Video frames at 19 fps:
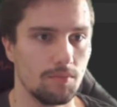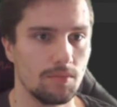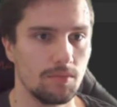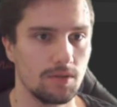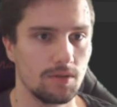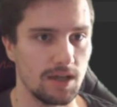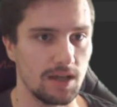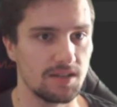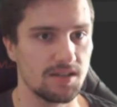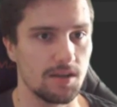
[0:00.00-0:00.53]

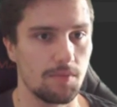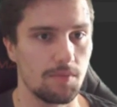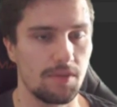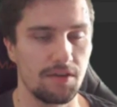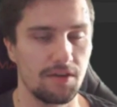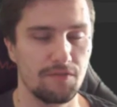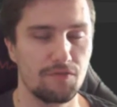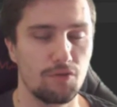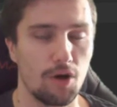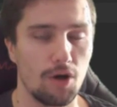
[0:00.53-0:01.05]
get
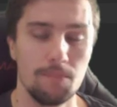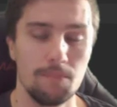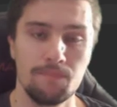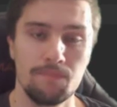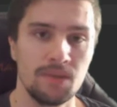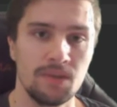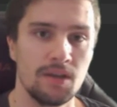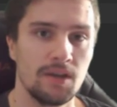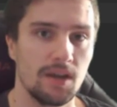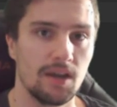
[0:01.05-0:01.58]
something from
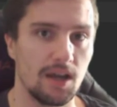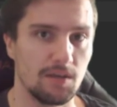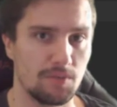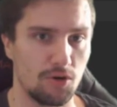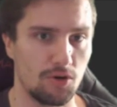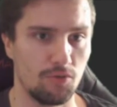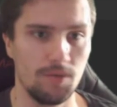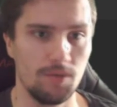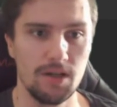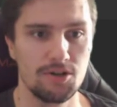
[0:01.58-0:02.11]
and
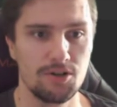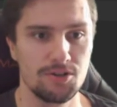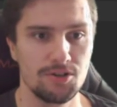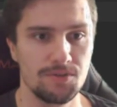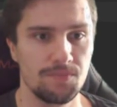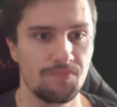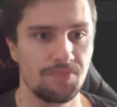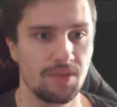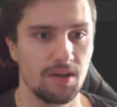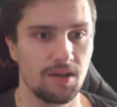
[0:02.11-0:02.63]
parameters,
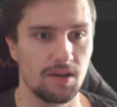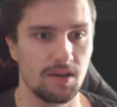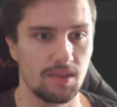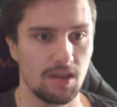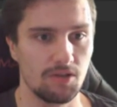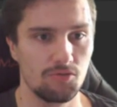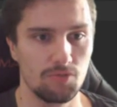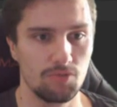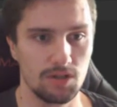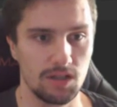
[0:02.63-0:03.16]
and
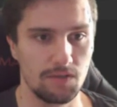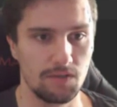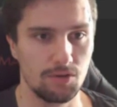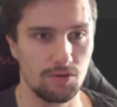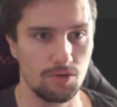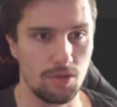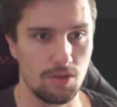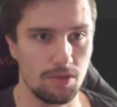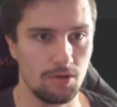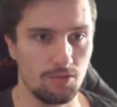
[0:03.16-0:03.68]
then it will give
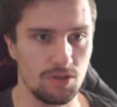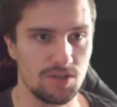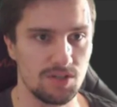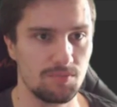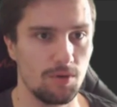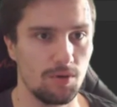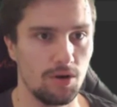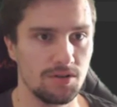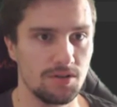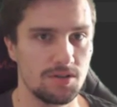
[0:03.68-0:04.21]
you the
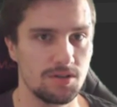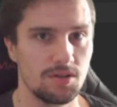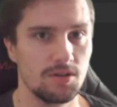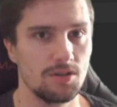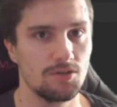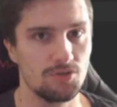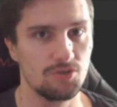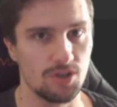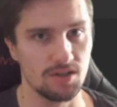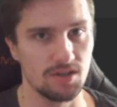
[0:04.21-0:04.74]
response.
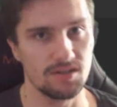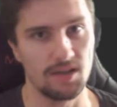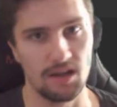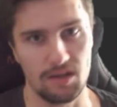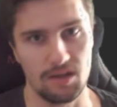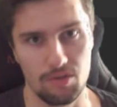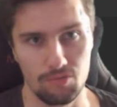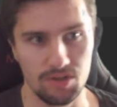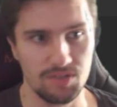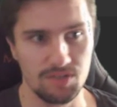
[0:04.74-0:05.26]
You just
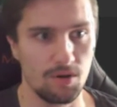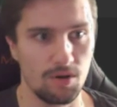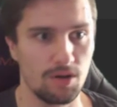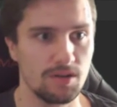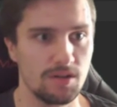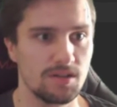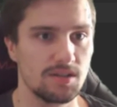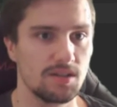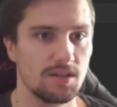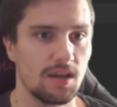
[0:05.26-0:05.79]
take the
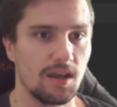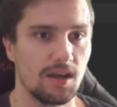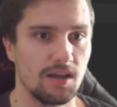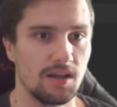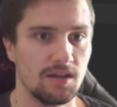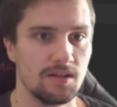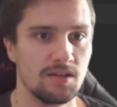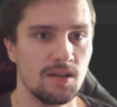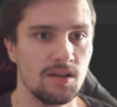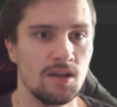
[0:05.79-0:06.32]
response
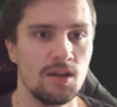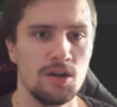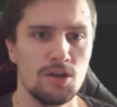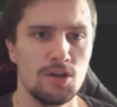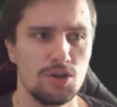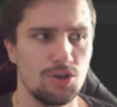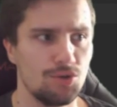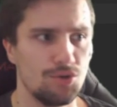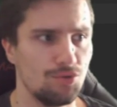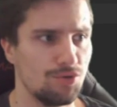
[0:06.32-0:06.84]
and
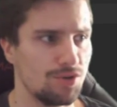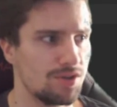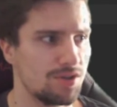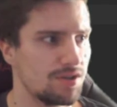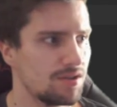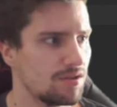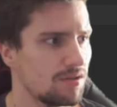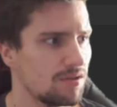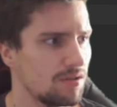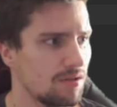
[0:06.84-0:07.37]

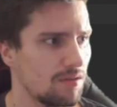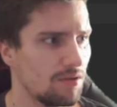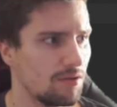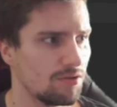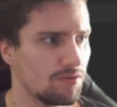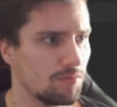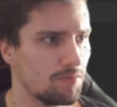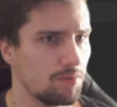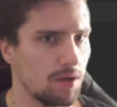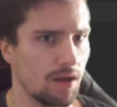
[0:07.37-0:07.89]
use,
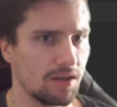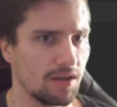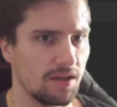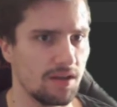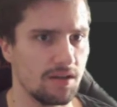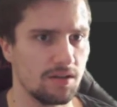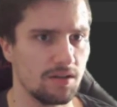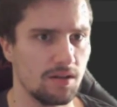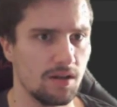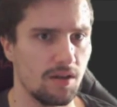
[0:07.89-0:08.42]
there's a
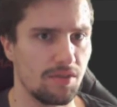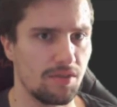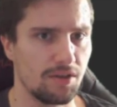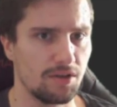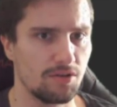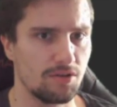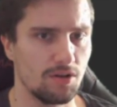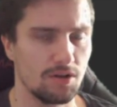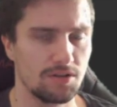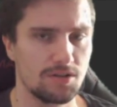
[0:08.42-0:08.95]
plugin, I
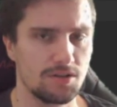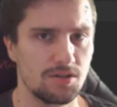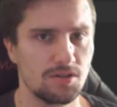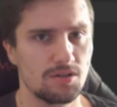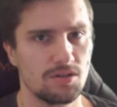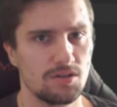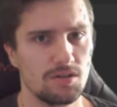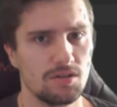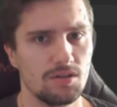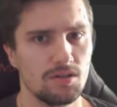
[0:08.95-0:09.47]
think, called
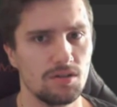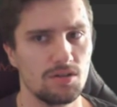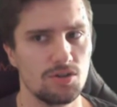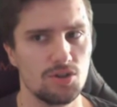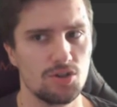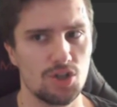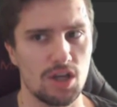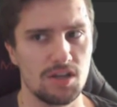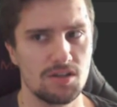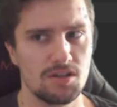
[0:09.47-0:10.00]

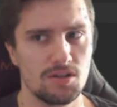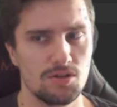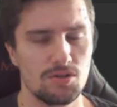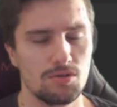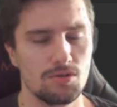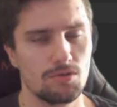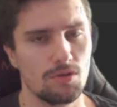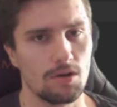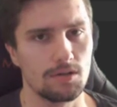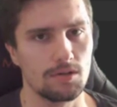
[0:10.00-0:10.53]
JSON
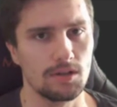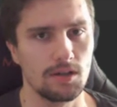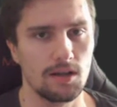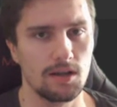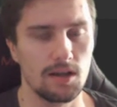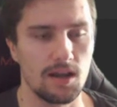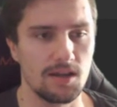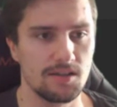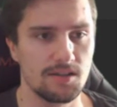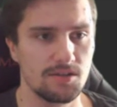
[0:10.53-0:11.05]
to Kotlin
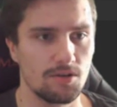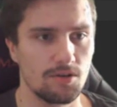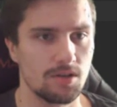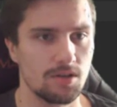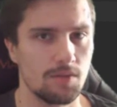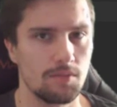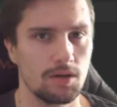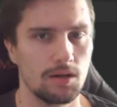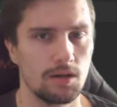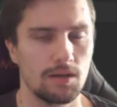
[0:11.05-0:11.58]
class or
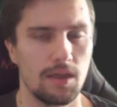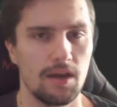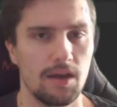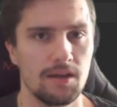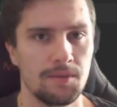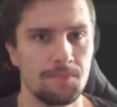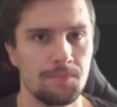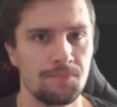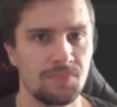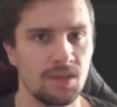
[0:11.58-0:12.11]
something like
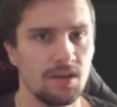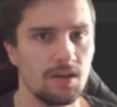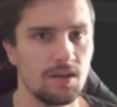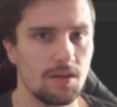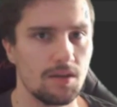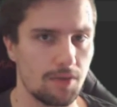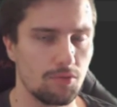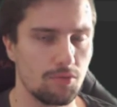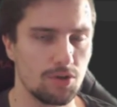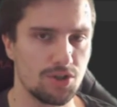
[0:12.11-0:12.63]
that,
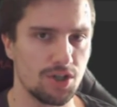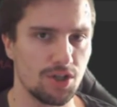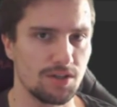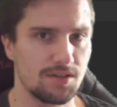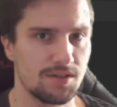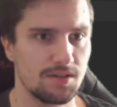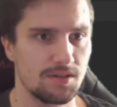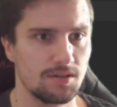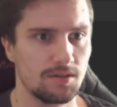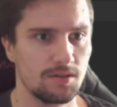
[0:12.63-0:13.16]
that will
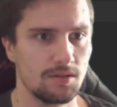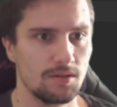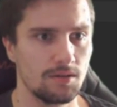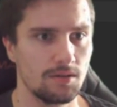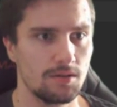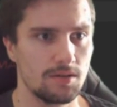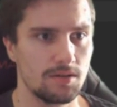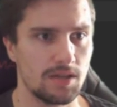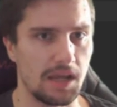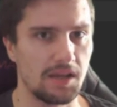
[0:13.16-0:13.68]
just
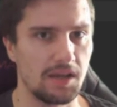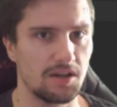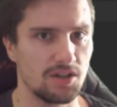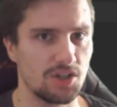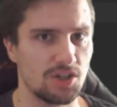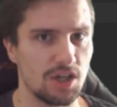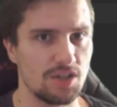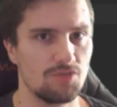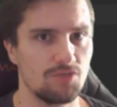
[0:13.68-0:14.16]
take a JSON